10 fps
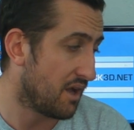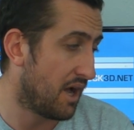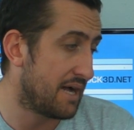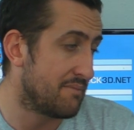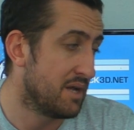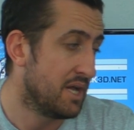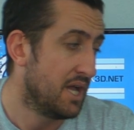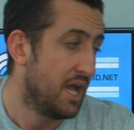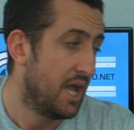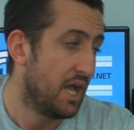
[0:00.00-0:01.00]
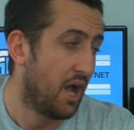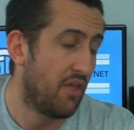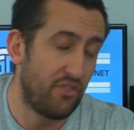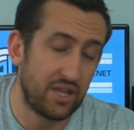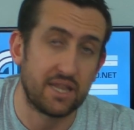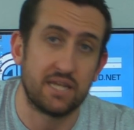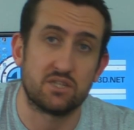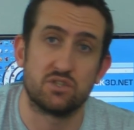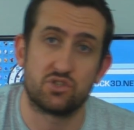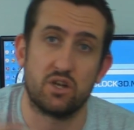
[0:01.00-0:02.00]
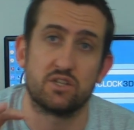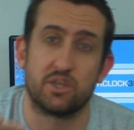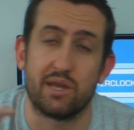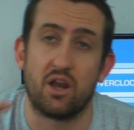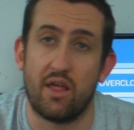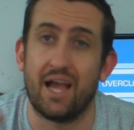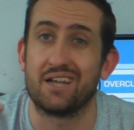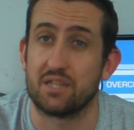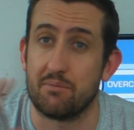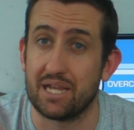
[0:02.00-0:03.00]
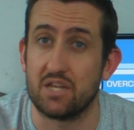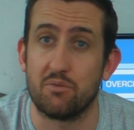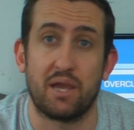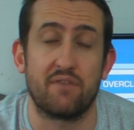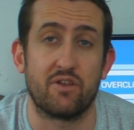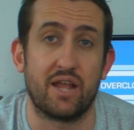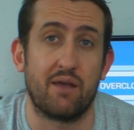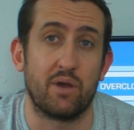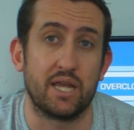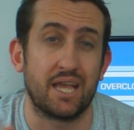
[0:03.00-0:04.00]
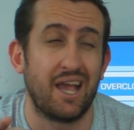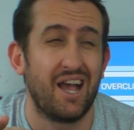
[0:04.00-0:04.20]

Um, I think they're trying to do it like that, so they're making you pay for it that way.